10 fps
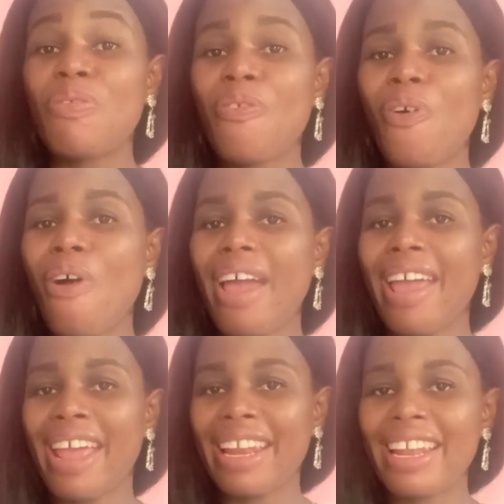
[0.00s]
before
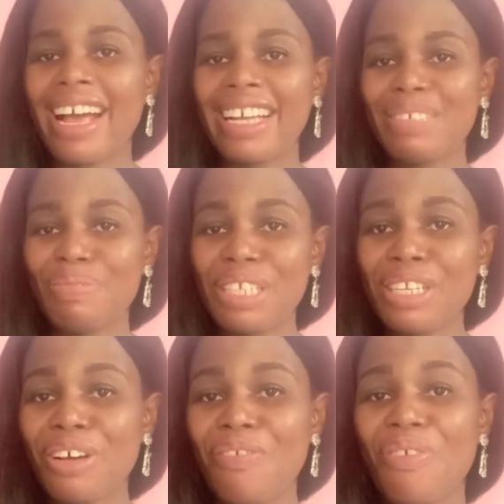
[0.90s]
N at the
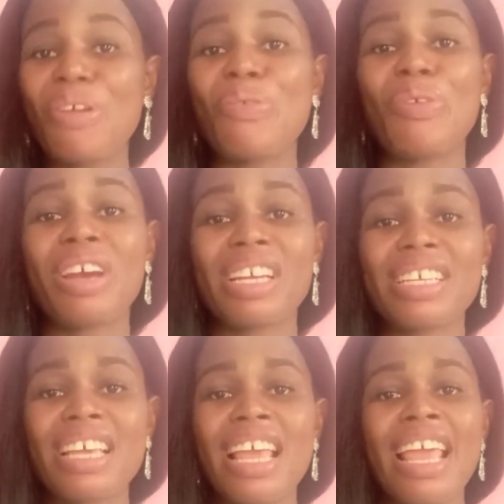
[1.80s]
beginning of a
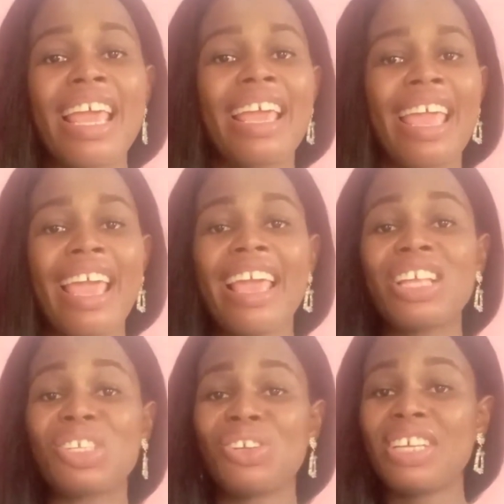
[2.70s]
word. K
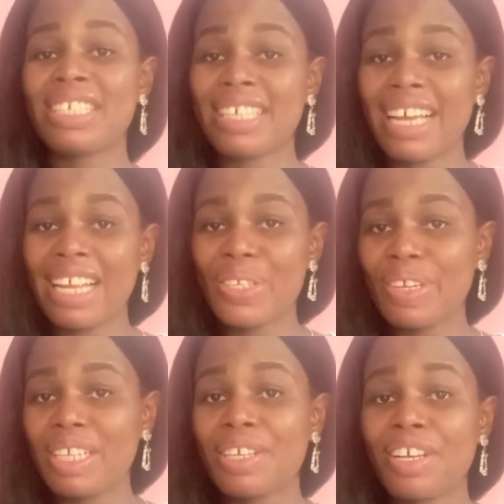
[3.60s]
is always silent
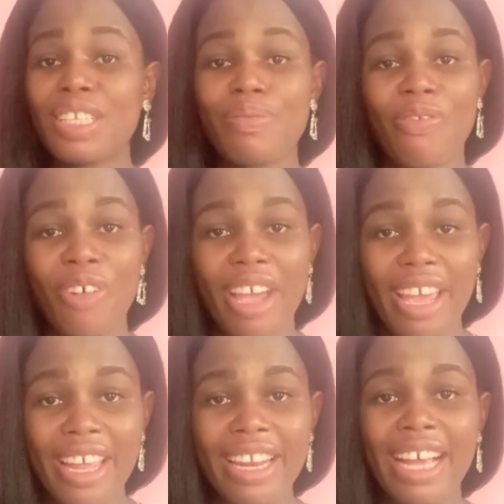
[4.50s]
when it comes before
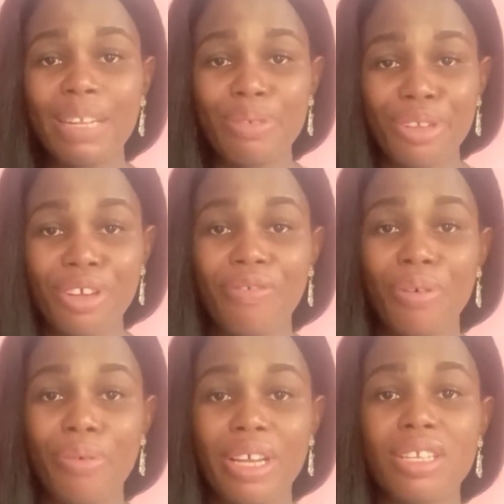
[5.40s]
N at the beginning of
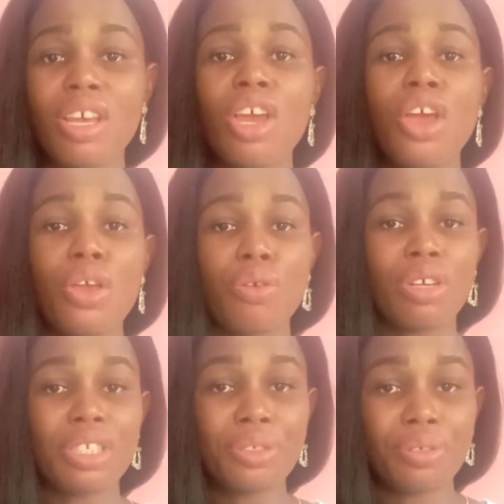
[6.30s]
a word. You
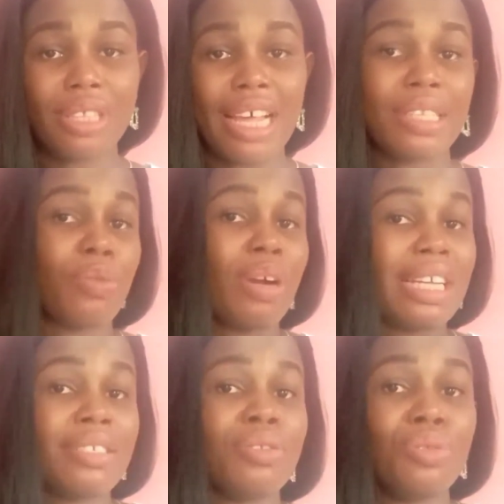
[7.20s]
already know that the
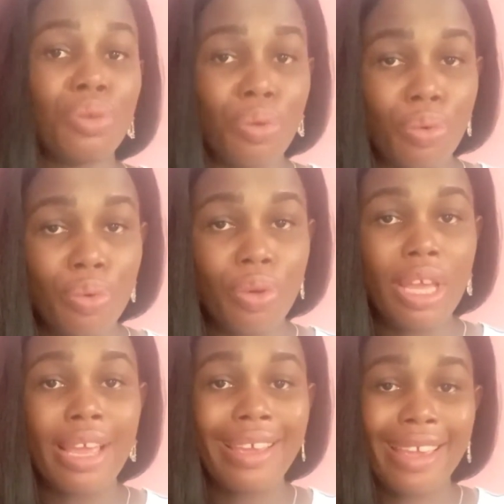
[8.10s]
word no,
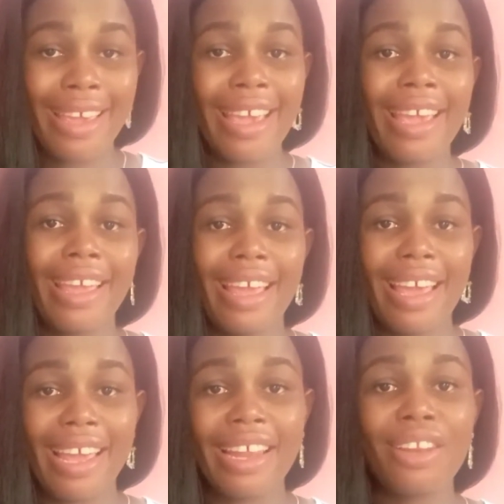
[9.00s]

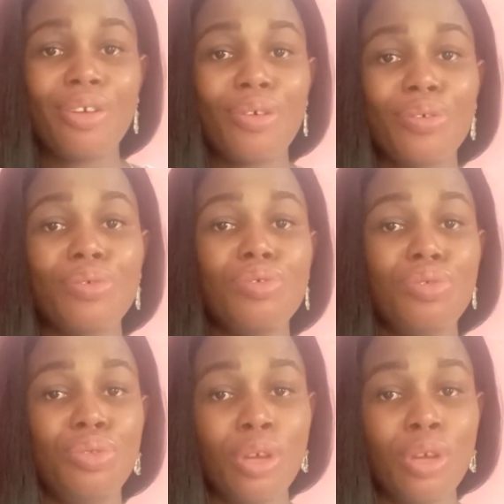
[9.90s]
KNOW,